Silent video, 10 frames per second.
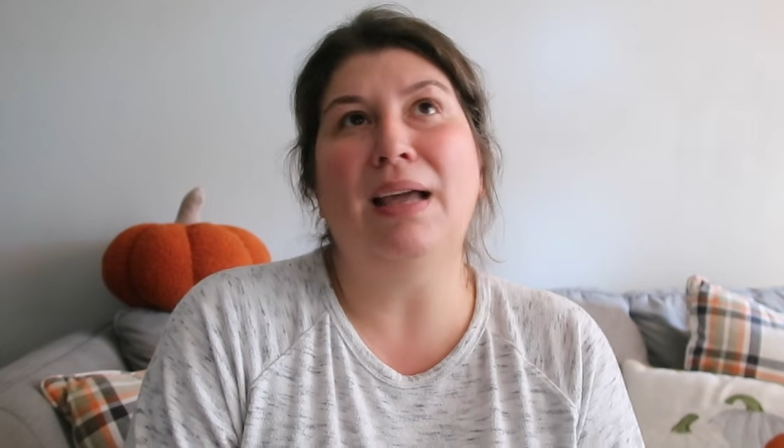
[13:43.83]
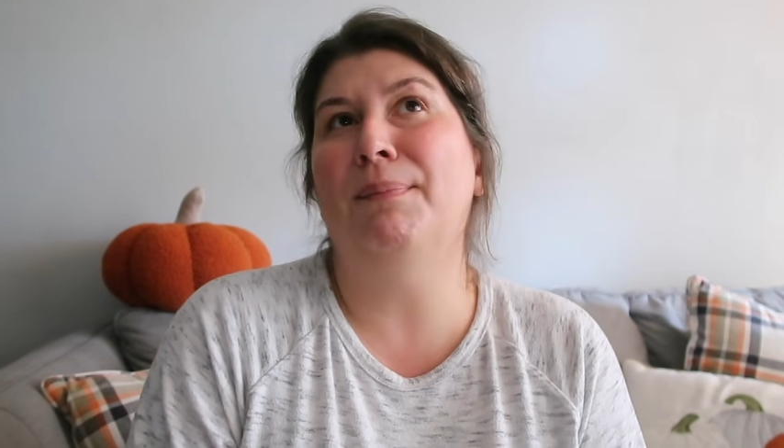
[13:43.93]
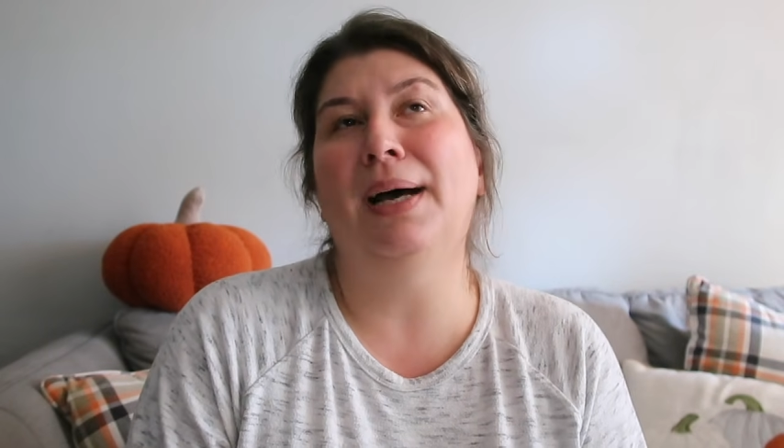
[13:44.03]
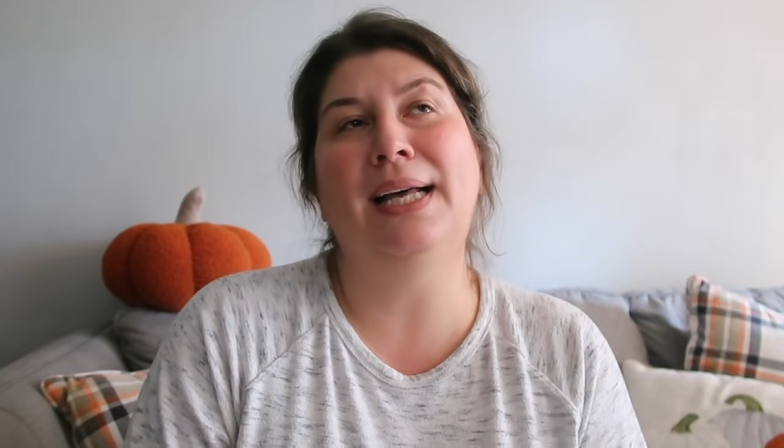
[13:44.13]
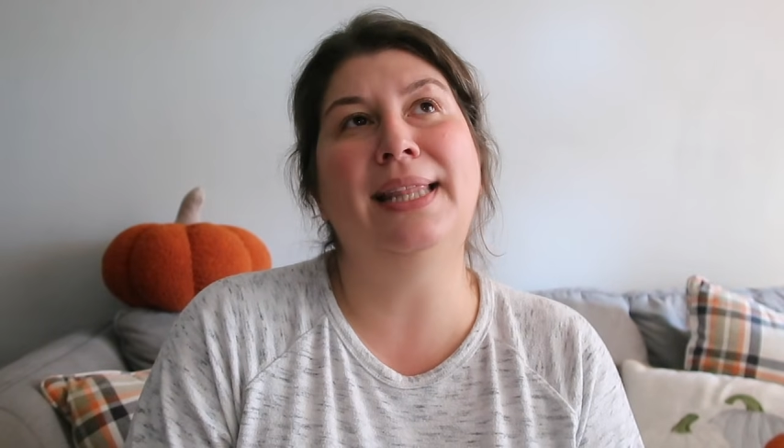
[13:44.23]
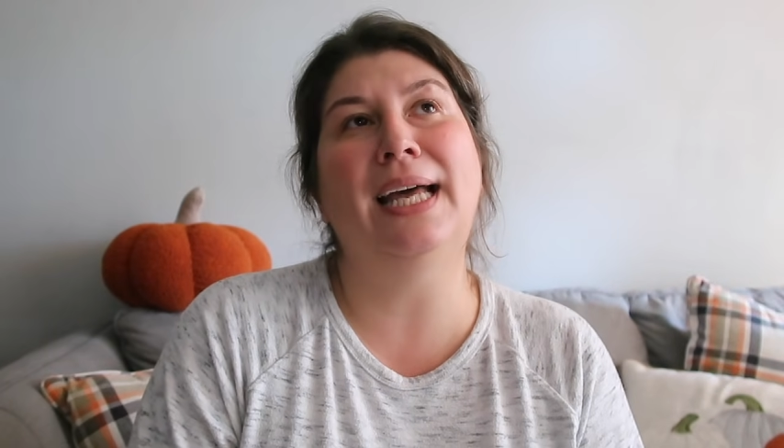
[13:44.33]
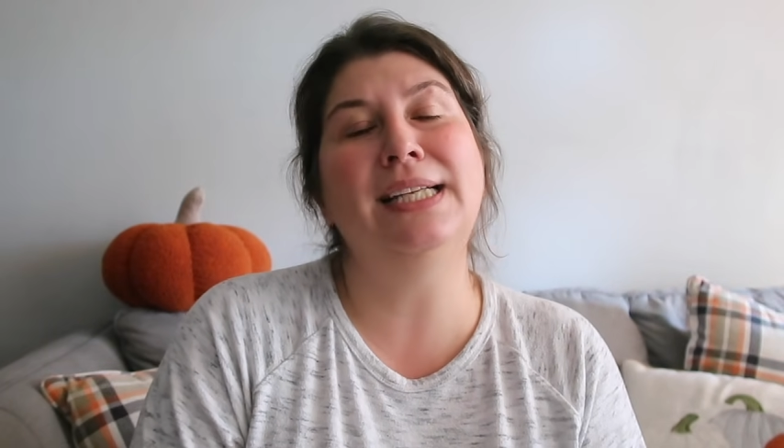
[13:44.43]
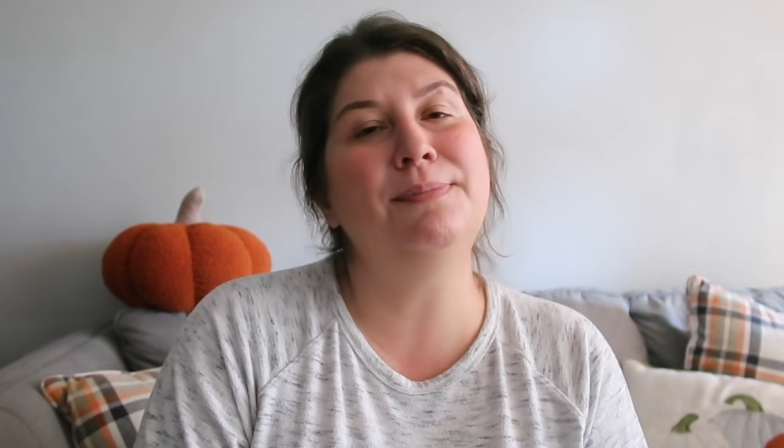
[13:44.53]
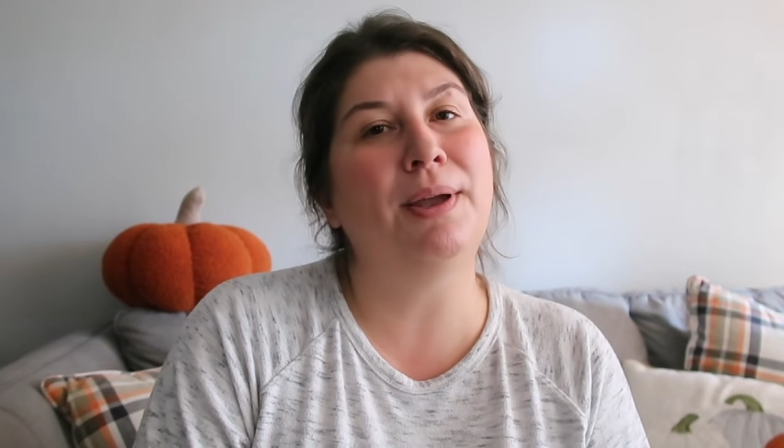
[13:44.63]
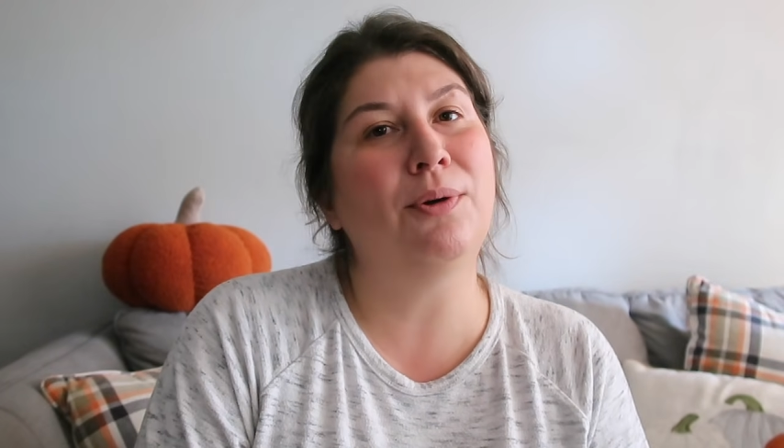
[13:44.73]
but that
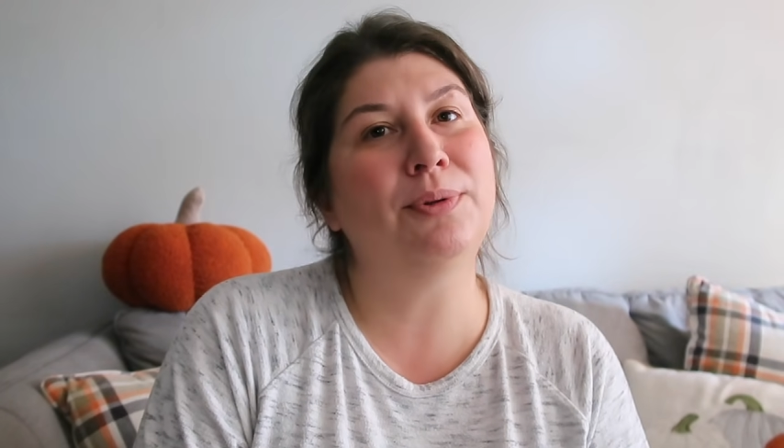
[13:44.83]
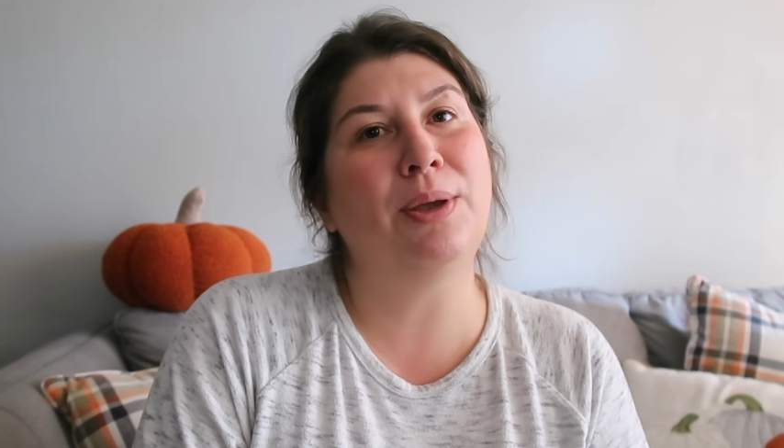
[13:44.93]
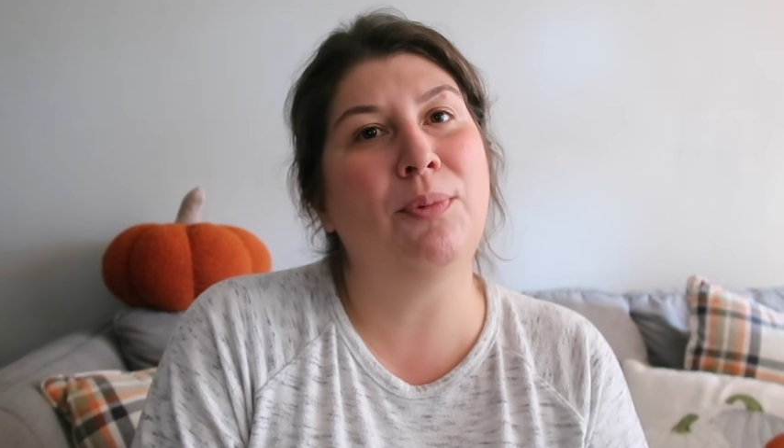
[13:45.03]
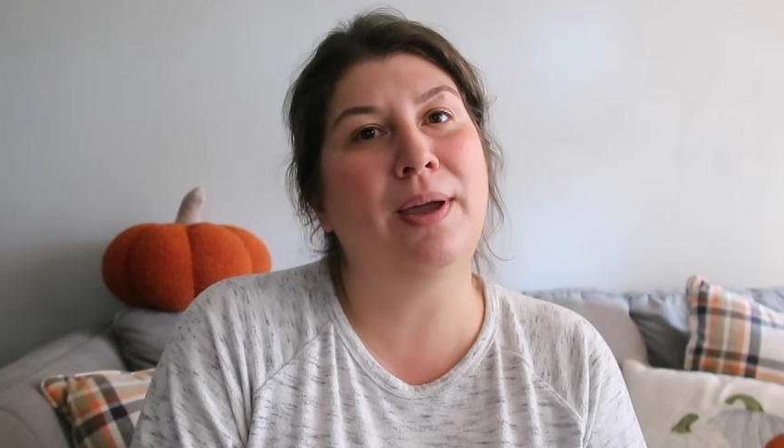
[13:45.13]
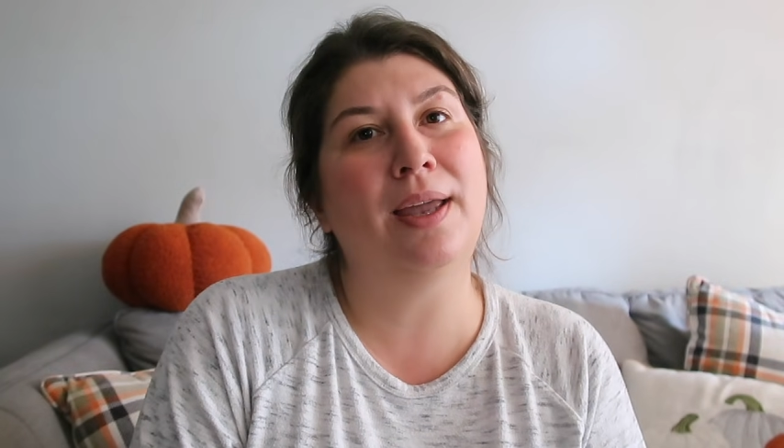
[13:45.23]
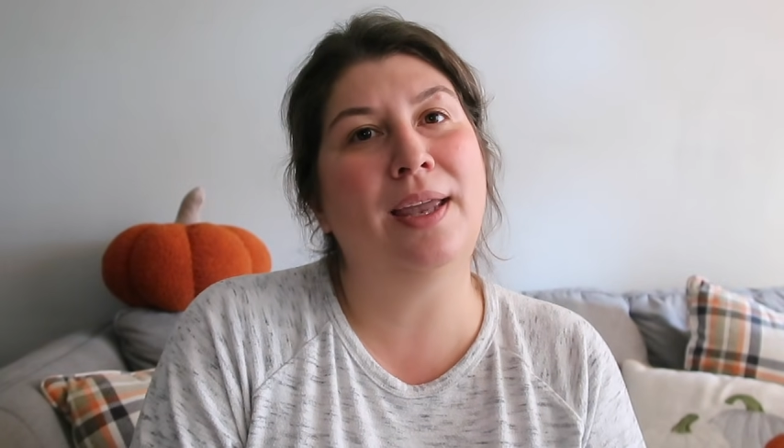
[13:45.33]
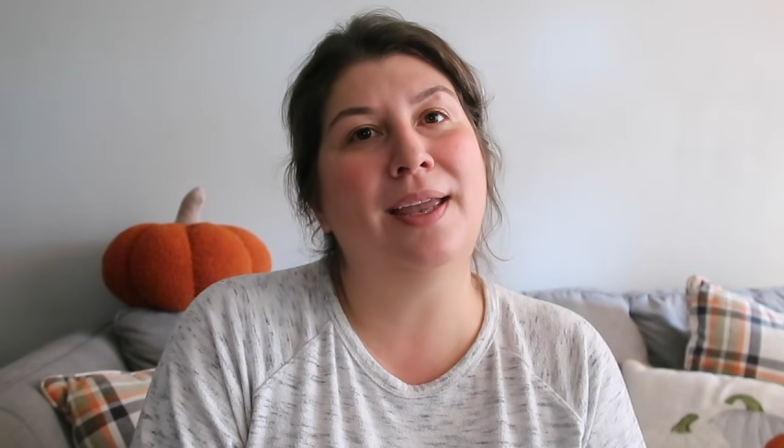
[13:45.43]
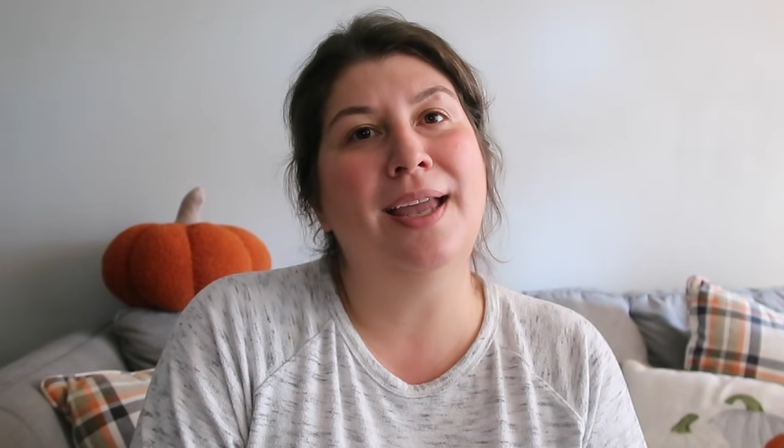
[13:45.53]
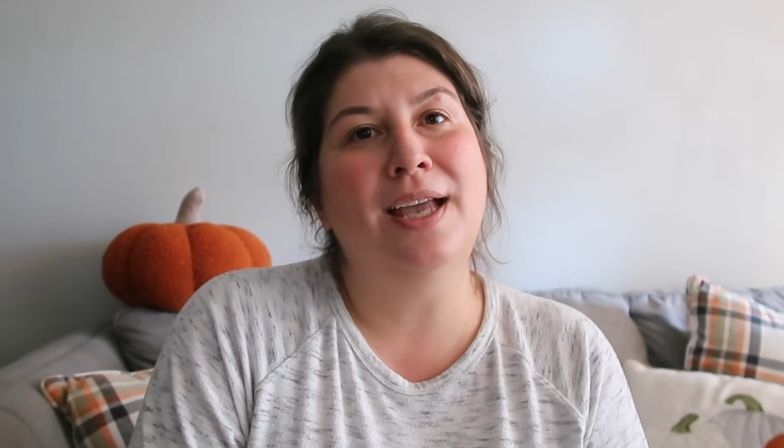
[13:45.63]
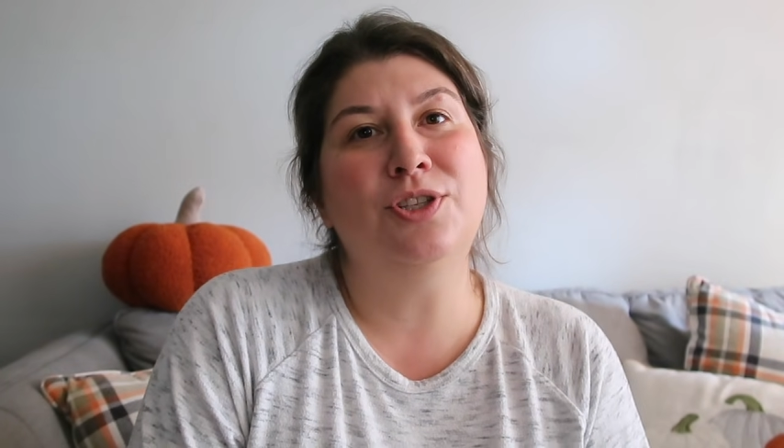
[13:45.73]
is my only way